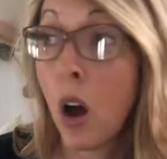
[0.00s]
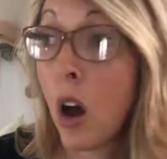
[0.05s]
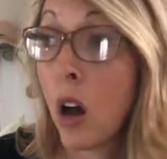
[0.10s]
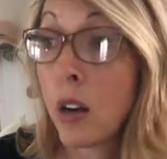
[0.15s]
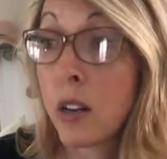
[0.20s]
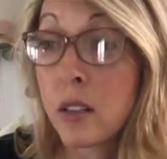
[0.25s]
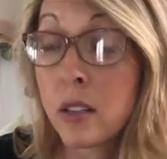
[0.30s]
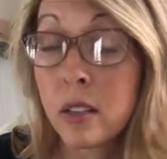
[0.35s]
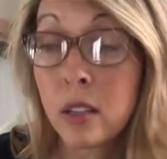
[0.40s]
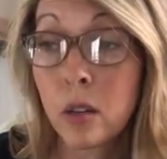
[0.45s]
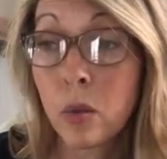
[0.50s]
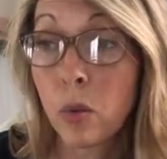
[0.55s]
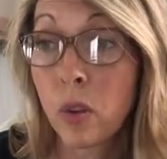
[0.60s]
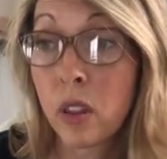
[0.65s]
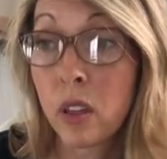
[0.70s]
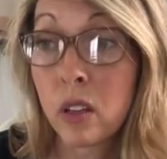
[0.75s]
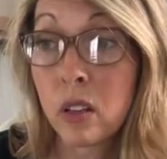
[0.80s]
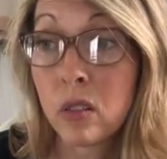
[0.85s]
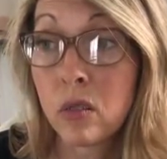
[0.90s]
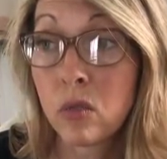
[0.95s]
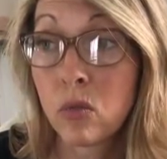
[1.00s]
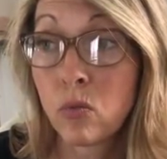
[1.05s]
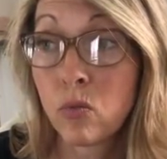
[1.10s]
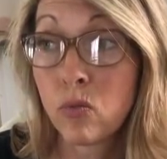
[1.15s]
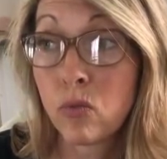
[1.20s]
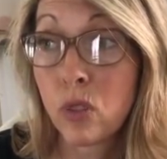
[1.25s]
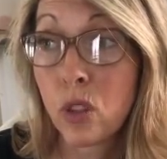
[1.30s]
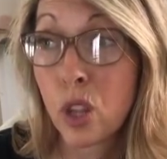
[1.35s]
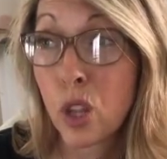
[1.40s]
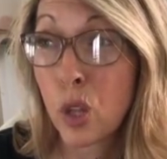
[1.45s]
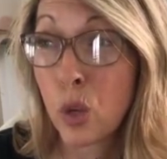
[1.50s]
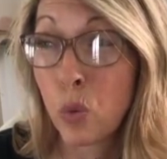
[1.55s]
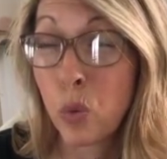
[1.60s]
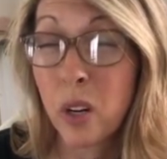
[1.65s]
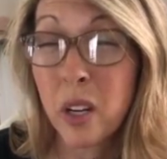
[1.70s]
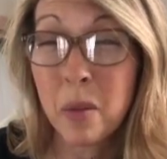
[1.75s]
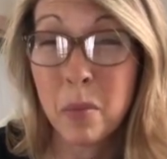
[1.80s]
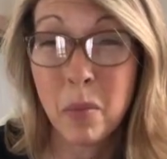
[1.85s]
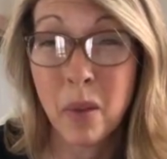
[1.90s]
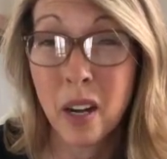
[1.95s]
honestly, within
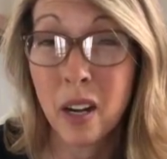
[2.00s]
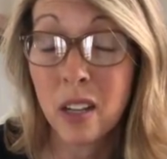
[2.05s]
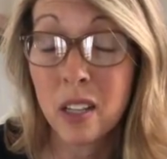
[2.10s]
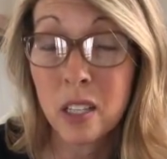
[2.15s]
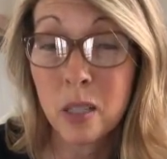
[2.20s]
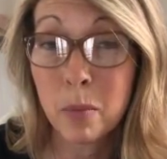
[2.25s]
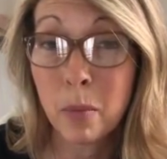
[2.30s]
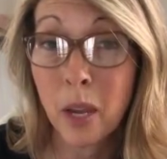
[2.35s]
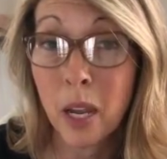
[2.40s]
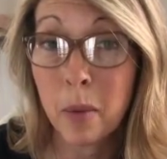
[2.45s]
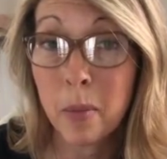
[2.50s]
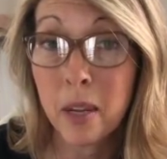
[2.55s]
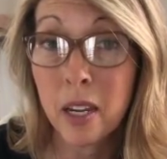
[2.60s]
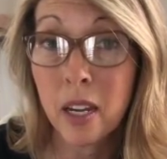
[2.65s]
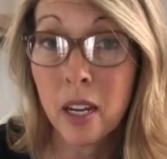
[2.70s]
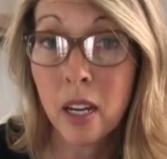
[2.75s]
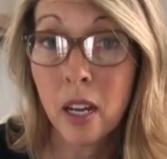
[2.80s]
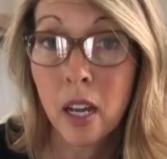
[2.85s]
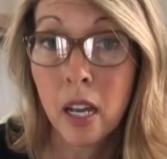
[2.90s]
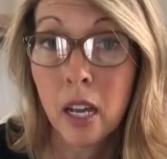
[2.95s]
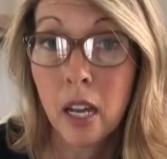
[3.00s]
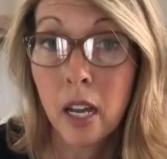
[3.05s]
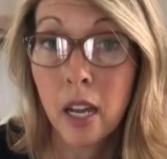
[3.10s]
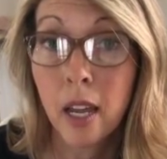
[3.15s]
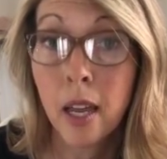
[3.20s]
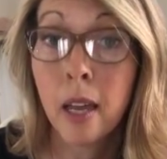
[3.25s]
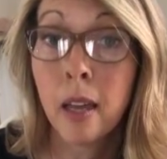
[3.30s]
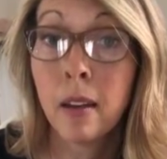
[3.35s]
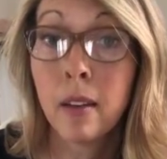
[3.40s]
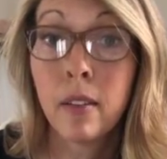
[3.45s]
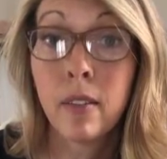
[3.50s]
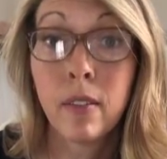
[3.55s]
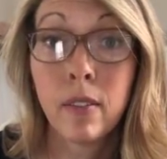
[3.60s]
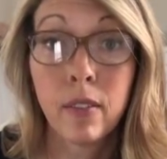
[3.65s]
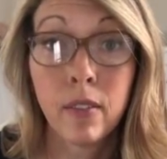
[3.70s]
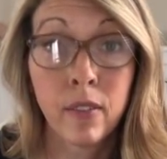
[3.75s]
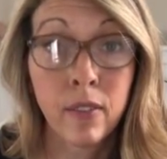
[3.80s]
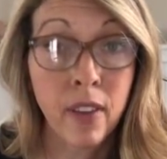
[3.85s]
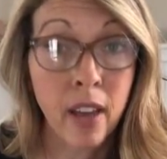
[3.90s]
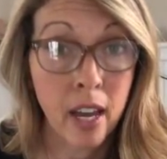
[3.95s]
3 minutes maybe, it
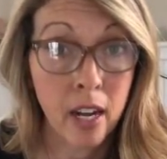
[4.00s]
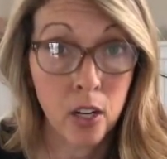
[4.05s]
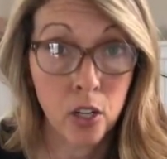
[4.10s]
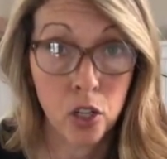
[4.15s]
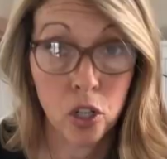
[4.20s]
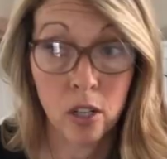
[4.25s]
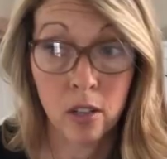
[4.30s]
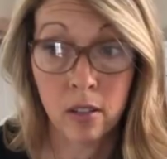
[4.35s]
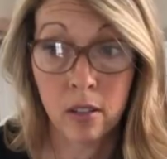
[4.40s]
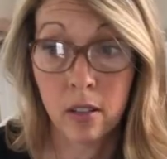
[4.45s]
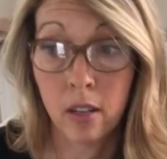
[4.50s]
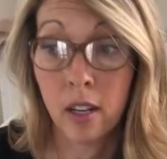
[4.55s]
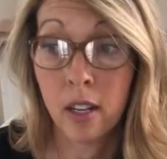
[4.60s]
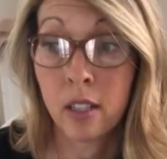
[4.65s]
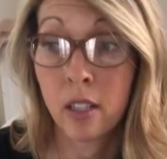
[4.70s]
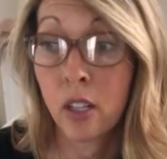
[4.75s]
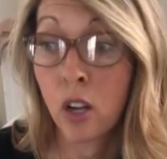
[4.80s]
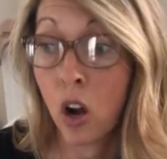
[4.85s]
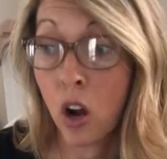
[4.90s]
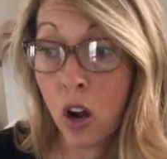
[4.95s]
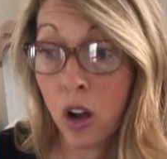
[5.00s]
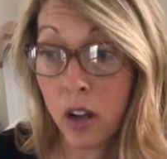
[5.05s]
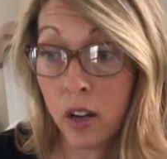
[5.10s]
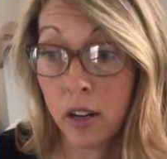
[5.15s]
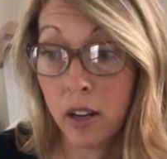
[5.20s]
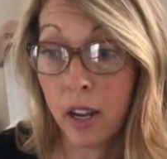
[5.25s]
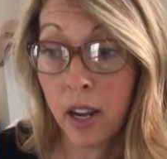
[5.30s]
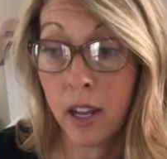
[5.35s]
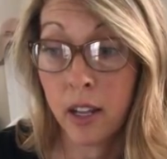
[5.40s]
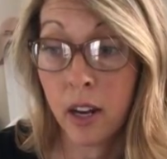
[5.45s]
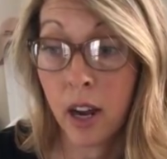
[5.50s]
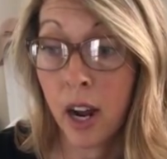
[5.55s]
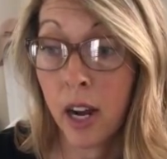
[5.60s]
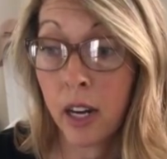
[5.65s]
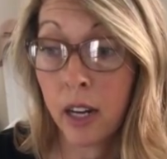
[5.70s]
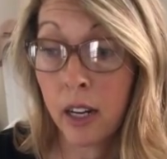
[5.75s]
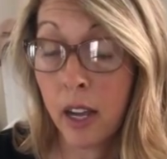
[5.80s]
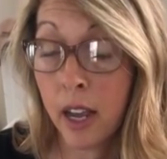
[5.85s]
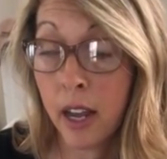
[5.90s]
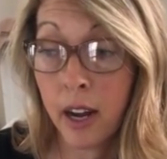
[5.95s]
vanishes, it's gone, and
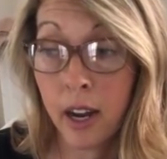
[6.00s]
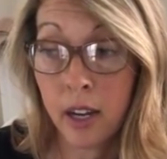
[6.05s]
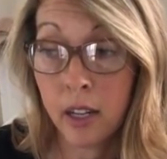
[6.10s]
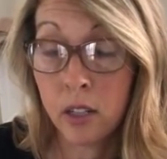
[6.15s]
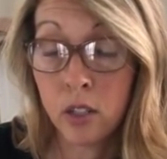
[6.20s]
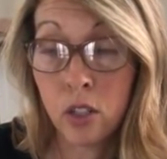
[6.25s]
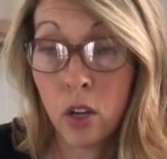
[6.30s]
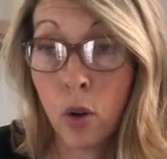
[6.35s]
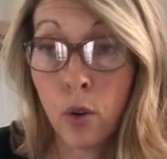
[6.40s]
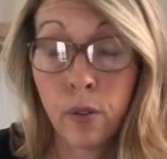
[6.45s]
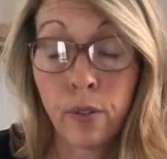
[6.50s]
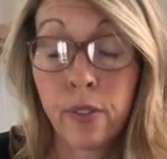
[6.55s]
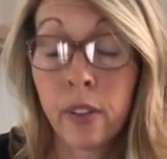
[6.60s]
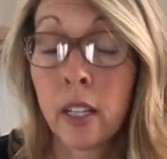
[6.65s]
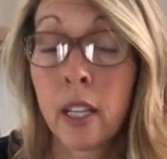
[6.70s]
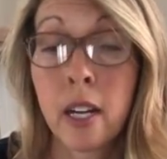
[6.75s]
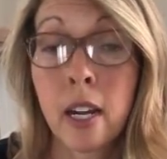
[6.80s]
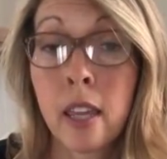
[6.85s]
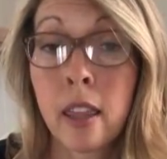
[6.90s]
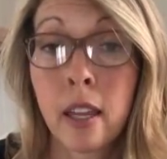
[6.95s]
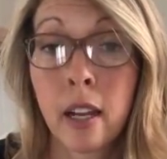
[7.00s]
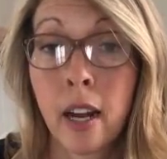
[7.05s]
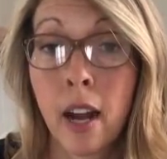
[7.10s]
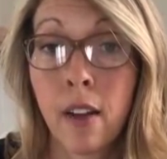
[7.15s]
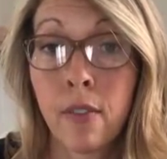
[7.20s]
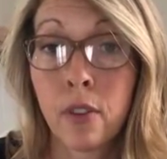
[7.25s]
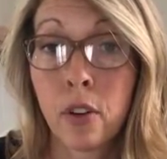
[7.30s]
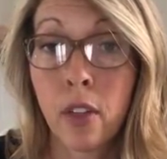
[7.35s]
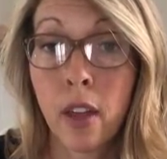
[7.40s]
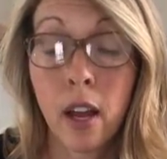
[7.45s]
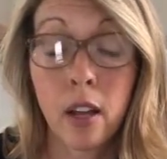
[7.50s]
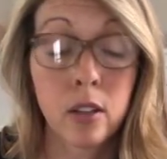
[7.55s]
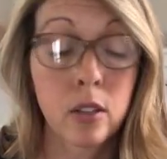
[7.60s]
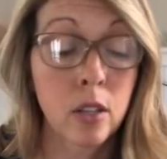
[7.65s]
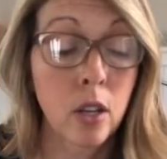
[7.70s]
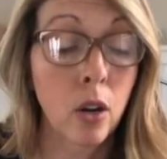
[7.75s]
I don't feel anything after that.